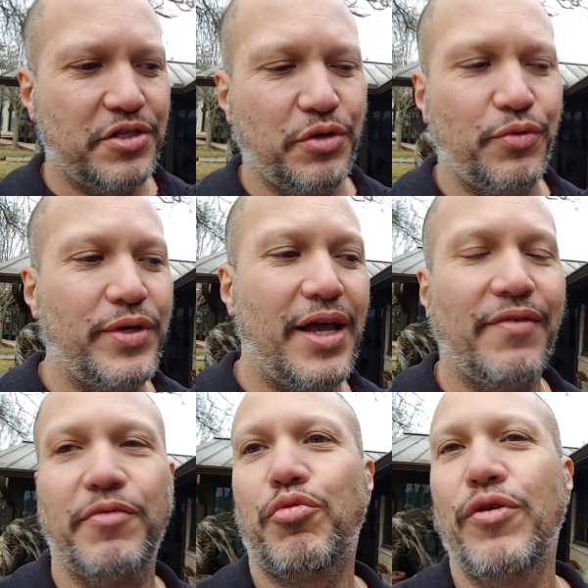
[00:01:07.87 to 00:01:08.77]
So we
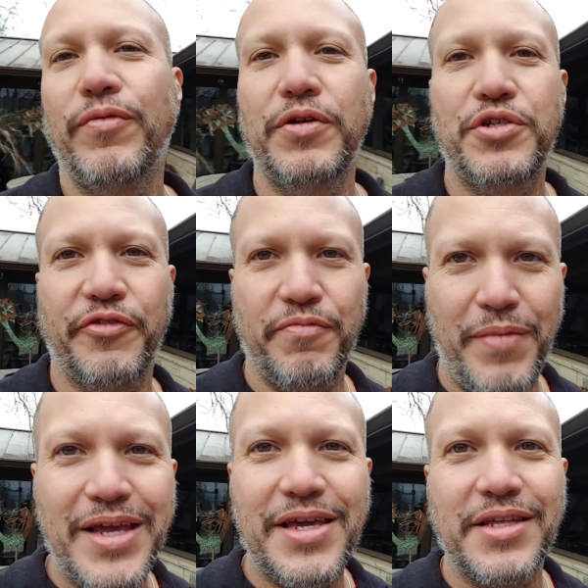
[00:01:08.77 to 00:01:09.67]
have the privilege of
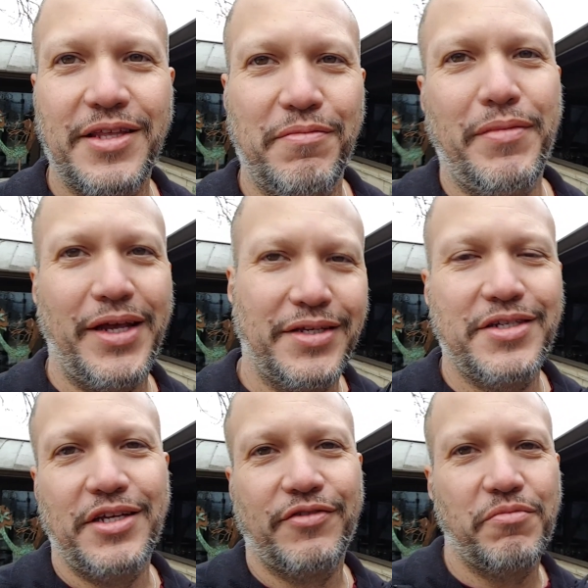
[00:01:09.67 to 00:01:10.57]
making them make
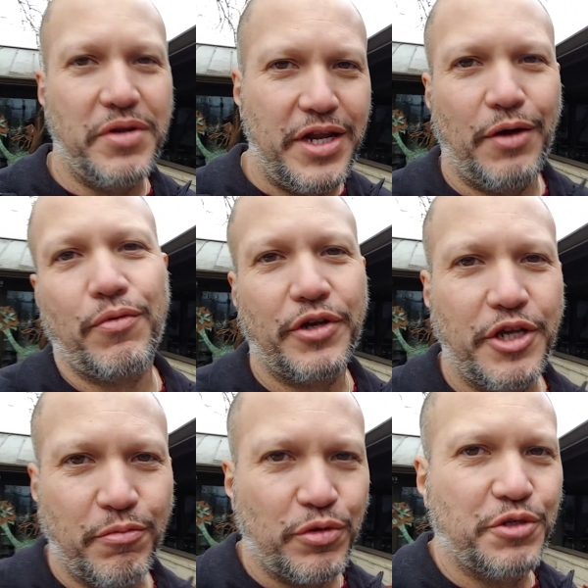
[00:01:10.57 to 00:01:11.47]
sense from a
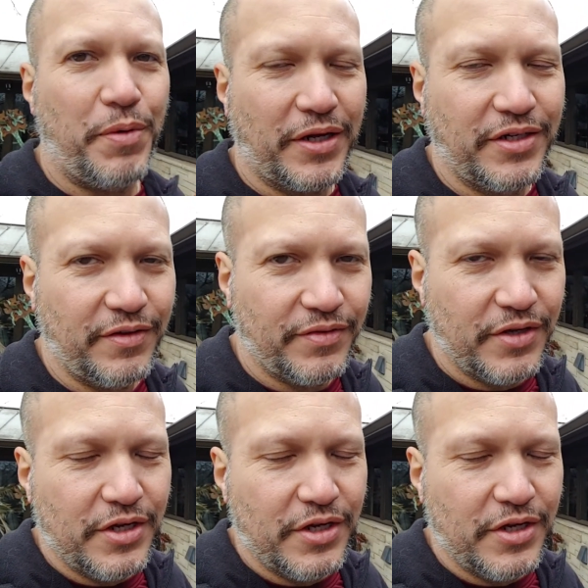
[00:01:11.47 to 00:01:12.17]
networking perspective.